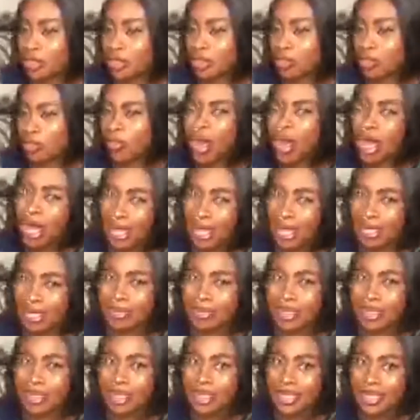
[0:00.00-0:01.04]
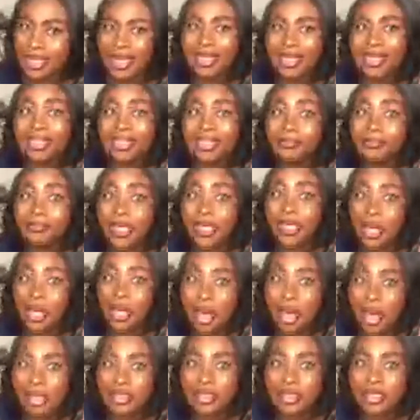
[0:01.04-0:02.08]
Why do people do past
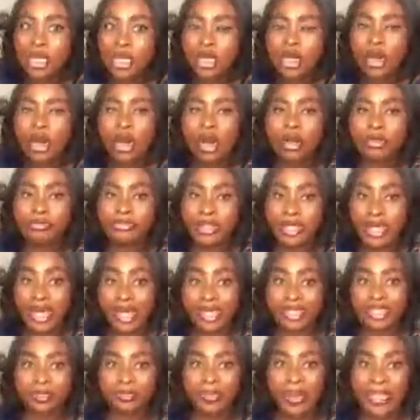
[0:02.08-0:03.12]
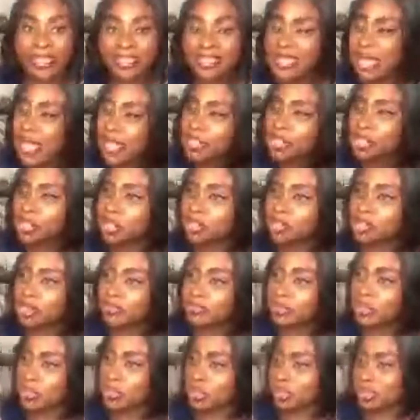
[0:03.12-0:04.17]
themselves? Why? It is
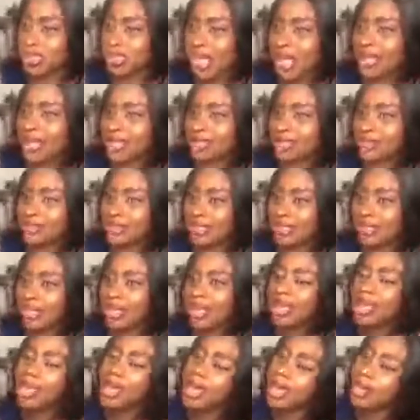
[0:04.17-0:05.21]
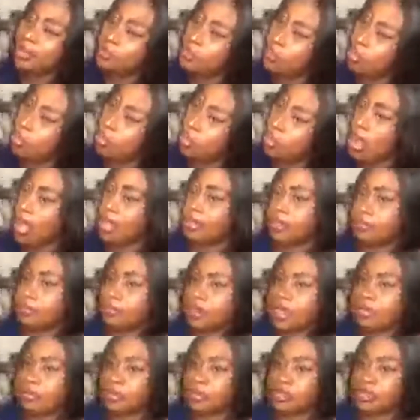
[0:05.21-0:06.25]
because of the expectations of
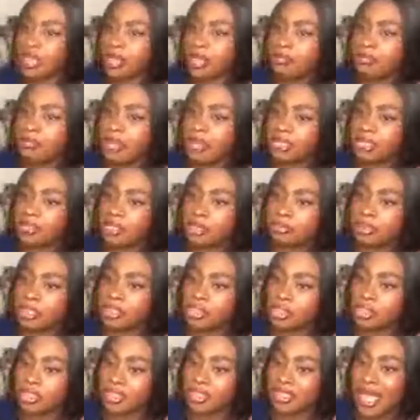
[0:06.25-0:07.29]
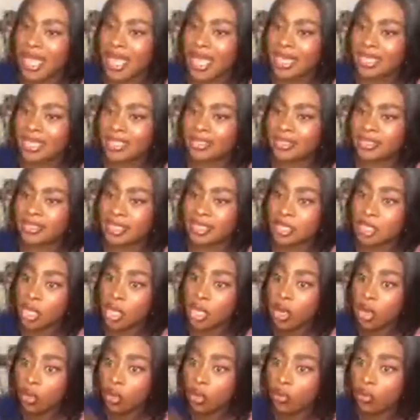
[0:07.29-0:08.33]
the society. And who are the people
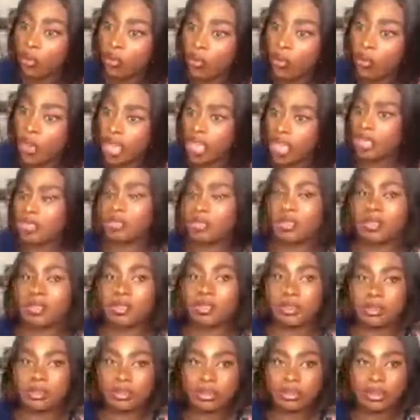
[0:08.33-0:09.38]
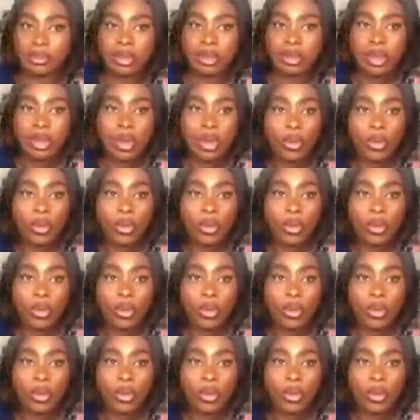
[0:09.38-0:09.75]
that makes up the society?